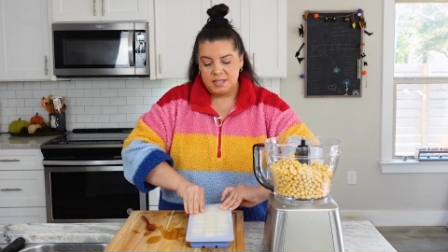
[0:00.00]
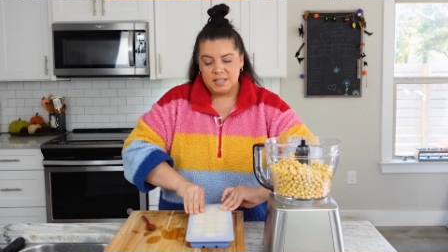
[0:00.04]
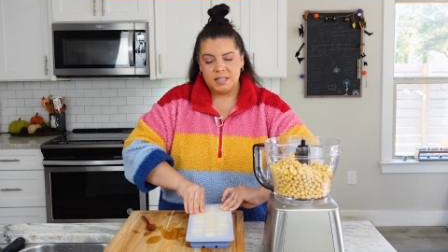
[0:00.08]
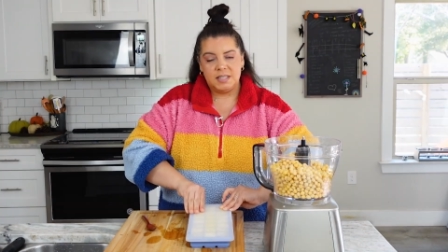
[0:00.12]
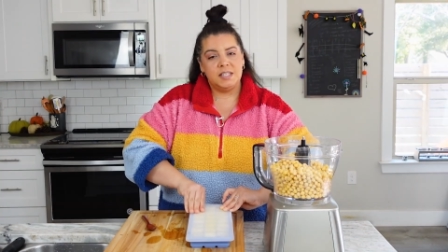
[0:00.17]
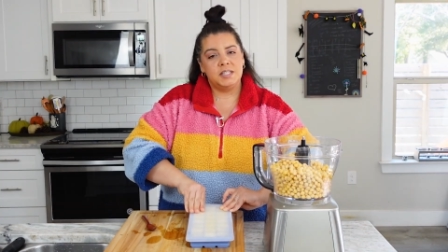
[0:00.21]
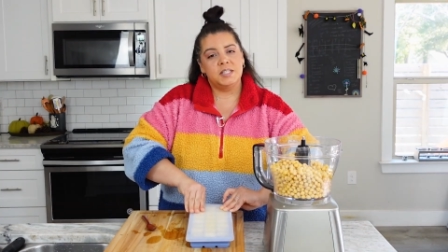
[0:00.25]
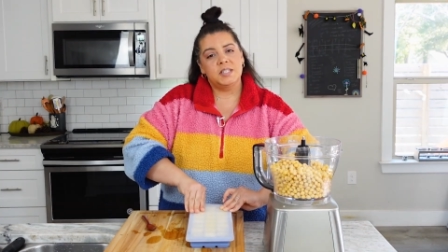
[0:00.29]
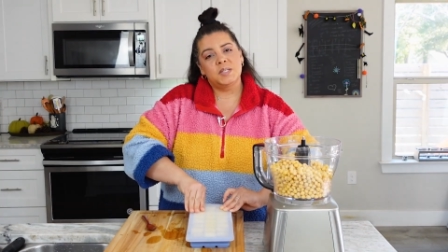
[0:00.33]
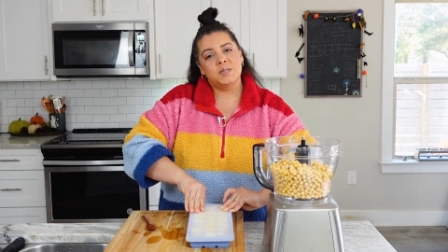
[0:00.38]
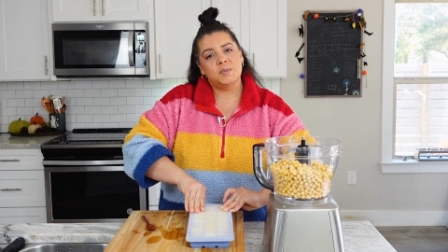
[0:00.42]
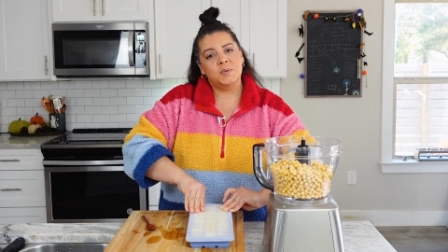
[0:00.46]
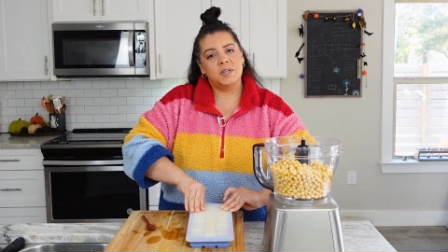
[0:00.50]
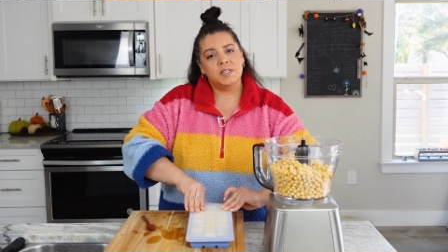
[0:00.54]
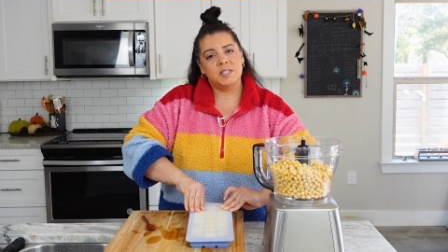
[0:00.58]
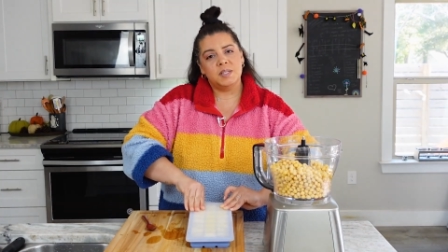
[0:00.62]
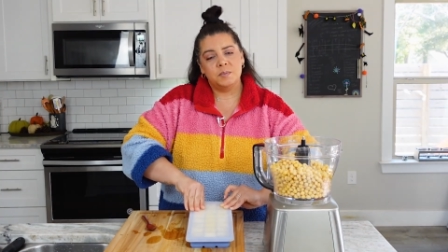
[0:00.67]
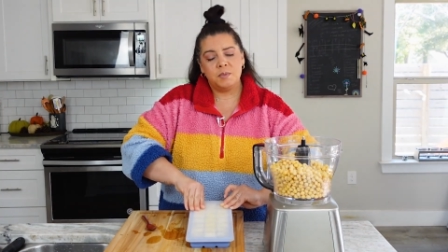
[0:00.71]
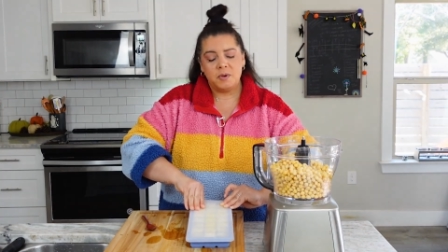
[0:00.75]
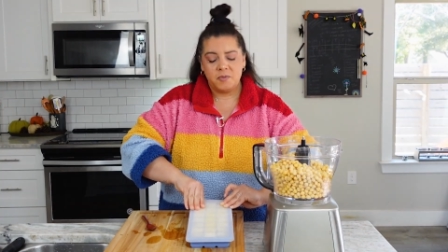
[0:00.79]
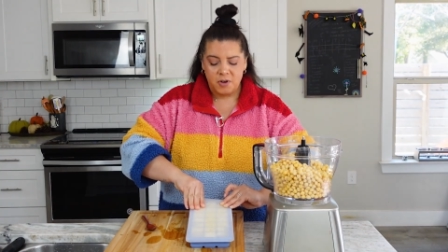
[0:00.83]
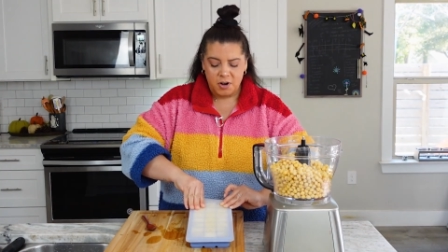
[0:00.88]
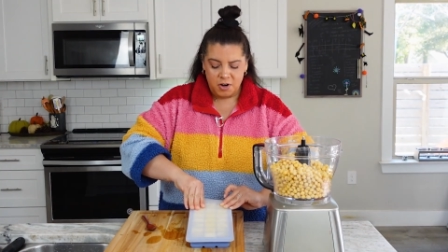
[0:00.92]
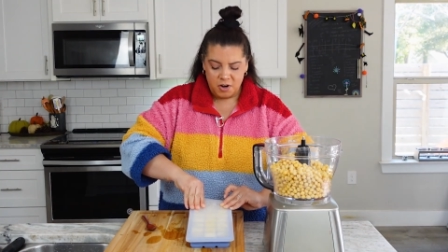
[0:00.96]
This is where
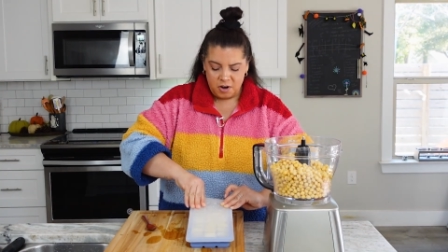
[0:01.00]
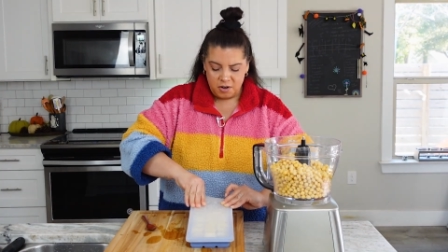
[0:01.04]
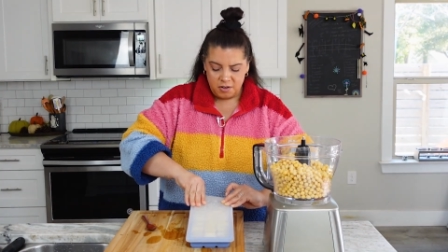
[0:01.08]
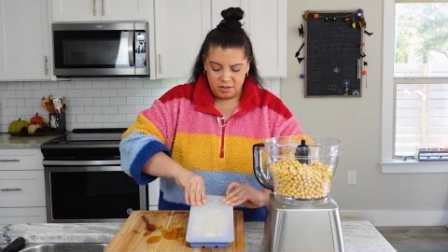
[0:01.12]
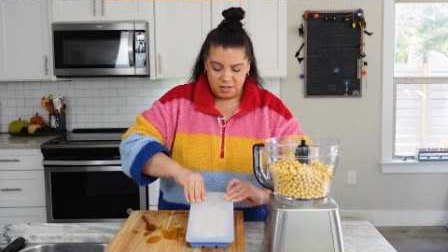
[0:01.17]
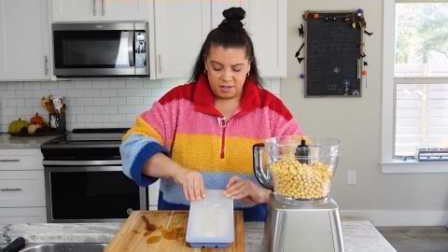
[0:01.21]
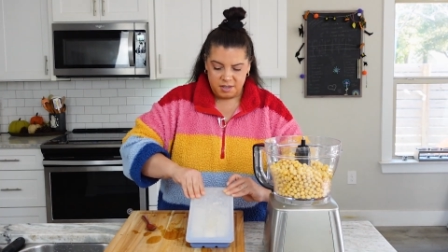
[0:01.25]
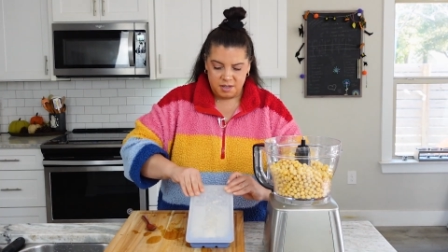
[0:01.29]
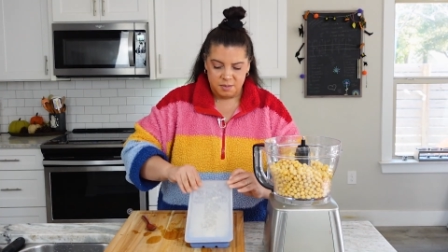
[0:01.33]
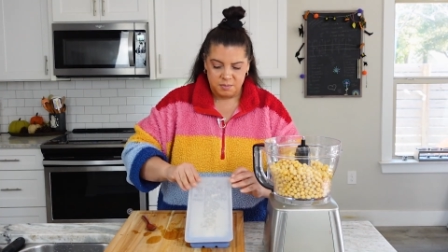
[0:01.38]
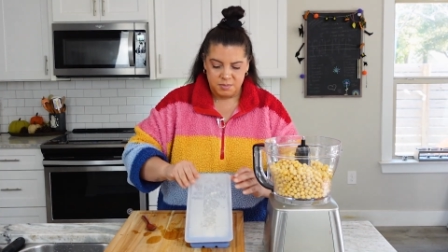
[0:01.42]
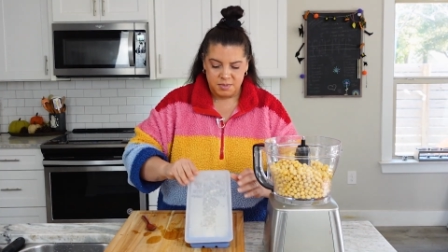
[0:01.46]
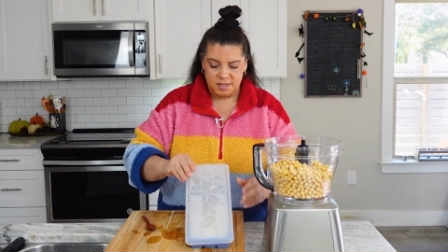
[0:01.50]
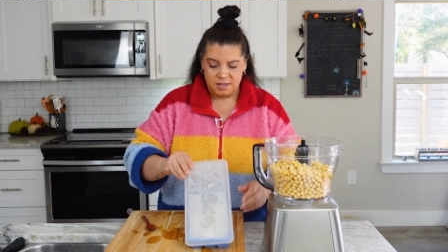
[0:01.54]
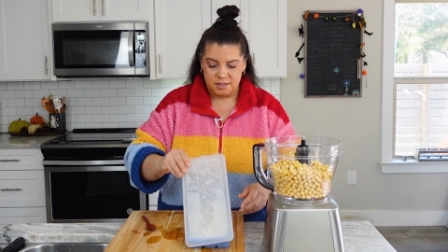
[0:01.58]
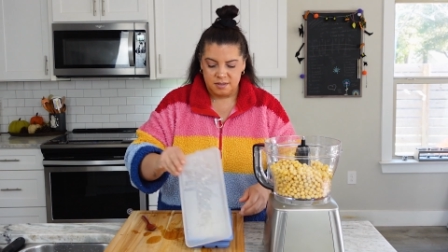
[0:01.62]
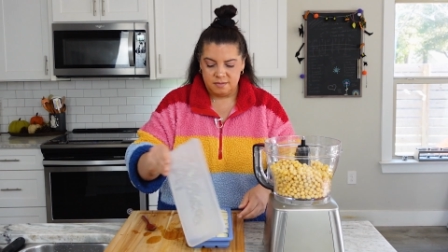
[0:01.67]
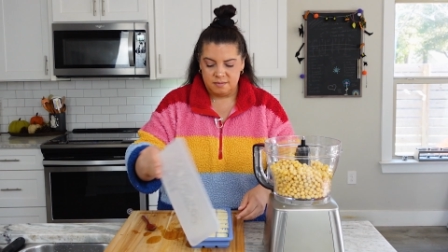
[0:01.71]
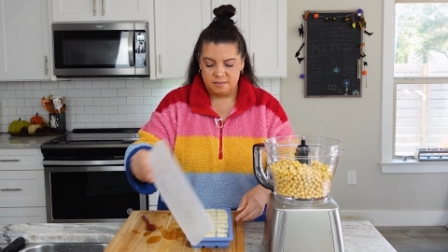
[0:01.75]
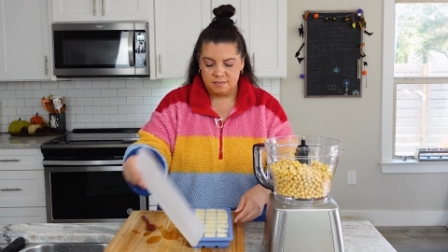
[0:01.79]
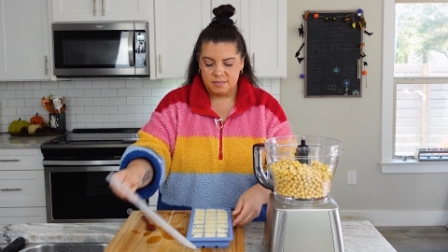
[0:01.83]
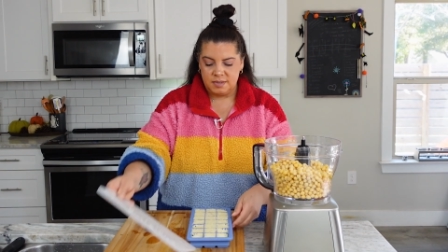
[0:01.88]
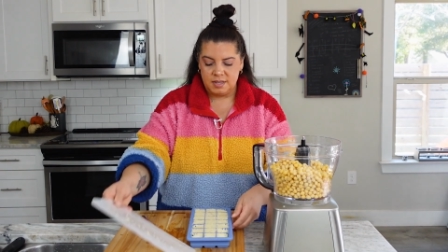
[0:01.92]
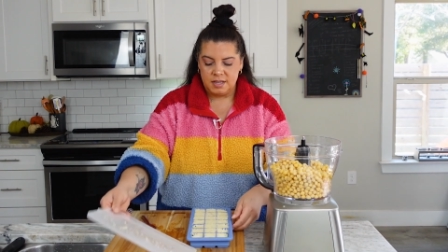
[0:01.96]
some of our garlic comes
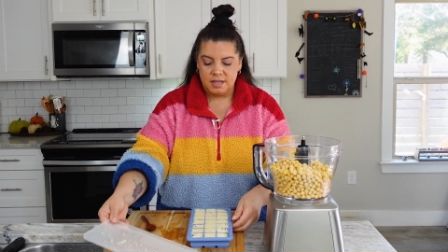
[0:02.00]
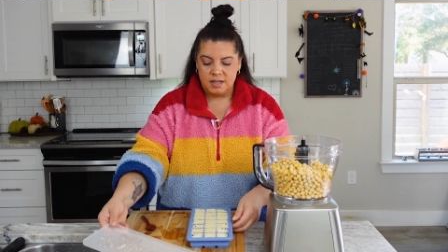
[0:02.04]
in.